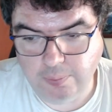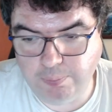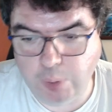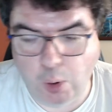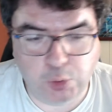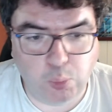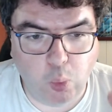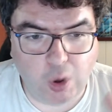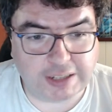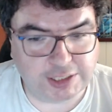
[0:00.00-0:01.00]
Both
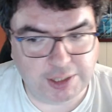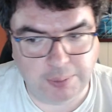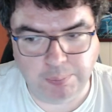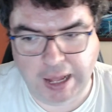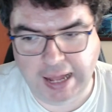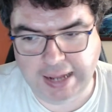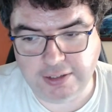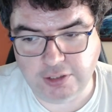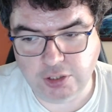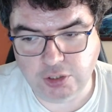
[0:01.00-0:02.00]
works
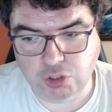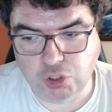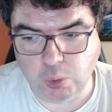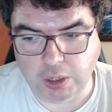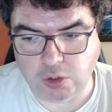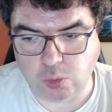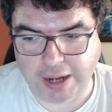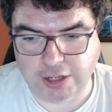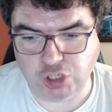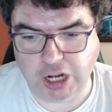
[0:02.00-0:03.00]
combined do a
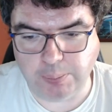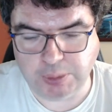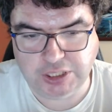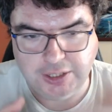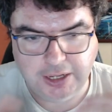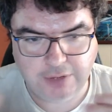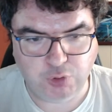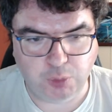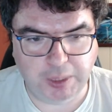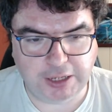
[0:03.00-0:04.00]
great job presenting a
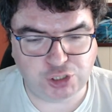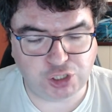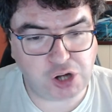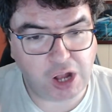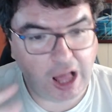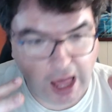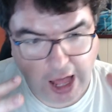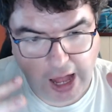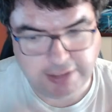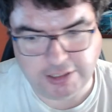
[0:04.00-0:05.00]
full picture
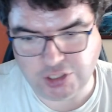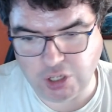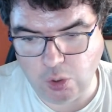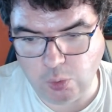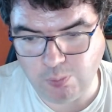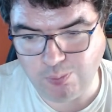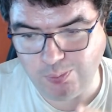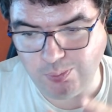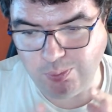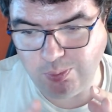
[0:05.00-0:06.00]
on its own.
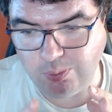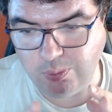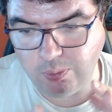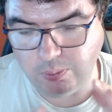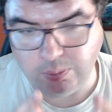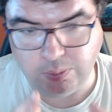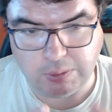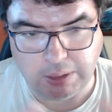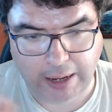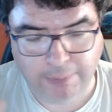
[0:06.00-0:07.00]

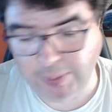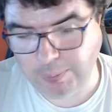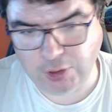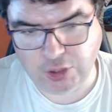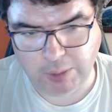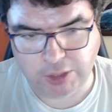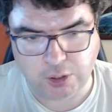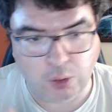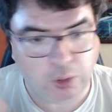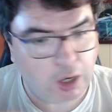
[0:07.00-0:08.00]
And both of them on
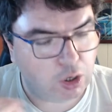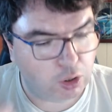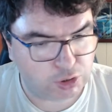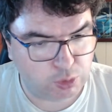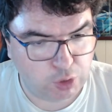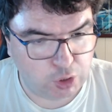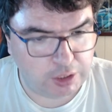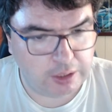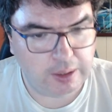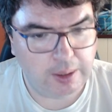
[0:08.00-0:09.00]
their own are also
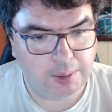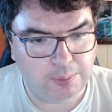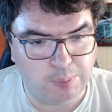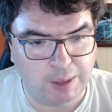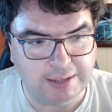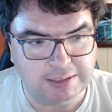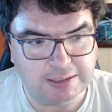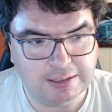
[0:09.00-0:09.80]
good, but